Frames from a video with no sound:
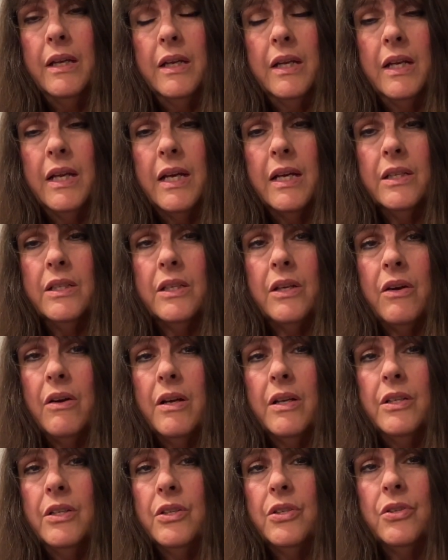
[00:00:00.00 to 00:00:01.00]
and ask
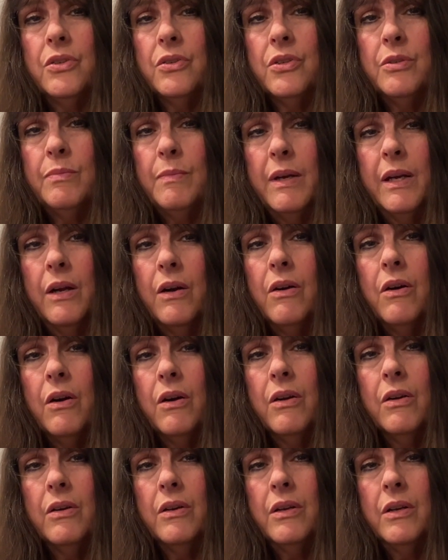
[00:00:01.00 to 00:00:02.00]
God to search my
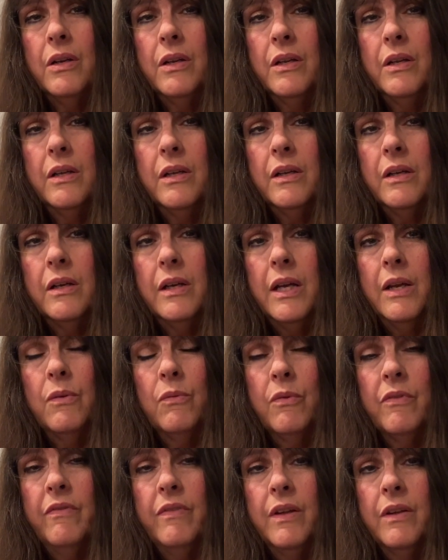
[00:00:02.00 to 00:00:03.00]
heart and
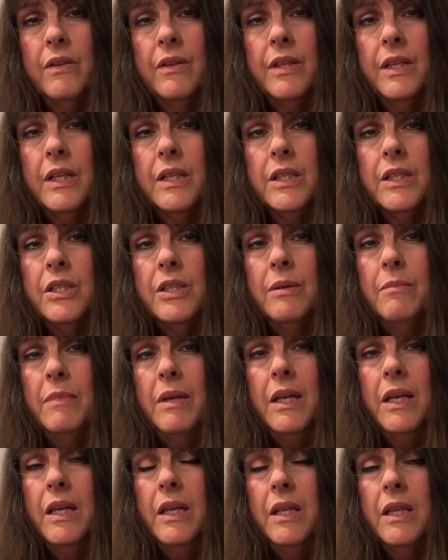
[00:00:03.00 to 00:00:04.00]
reveal things to
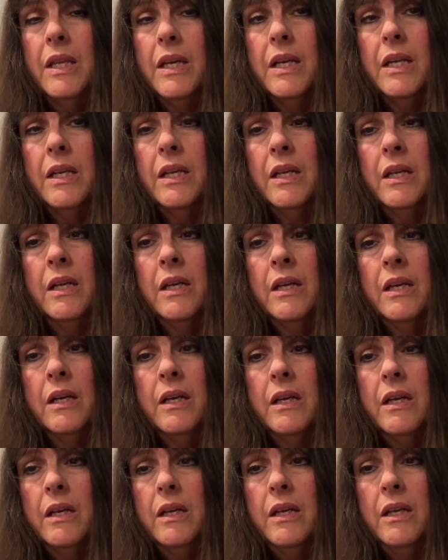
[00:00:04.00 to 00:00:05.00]
me that,
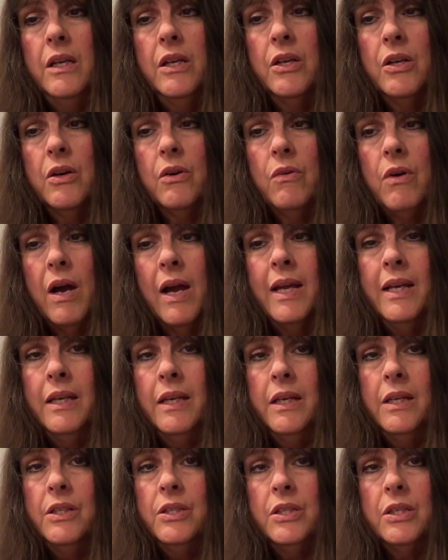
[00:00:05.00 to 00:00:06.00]
you know, I
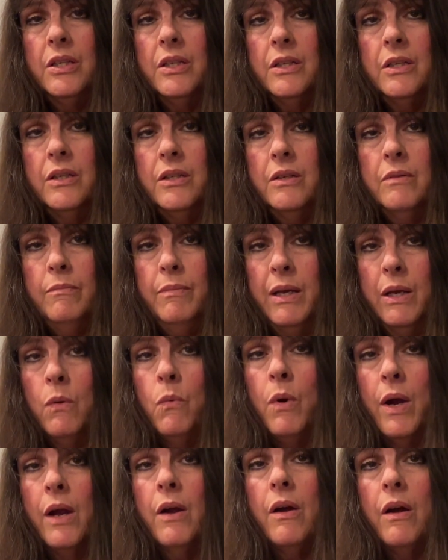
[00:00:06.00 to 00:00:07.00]
need to be
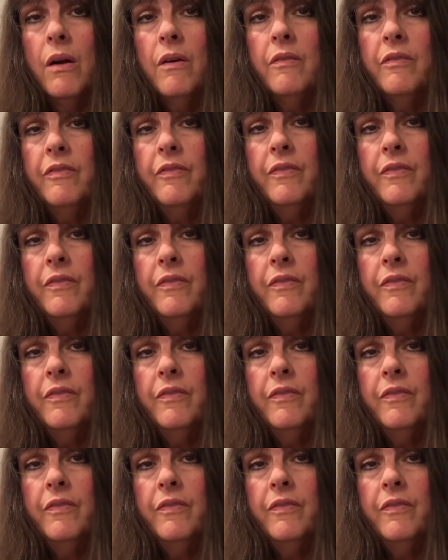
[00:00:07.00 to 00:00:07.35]
aware of,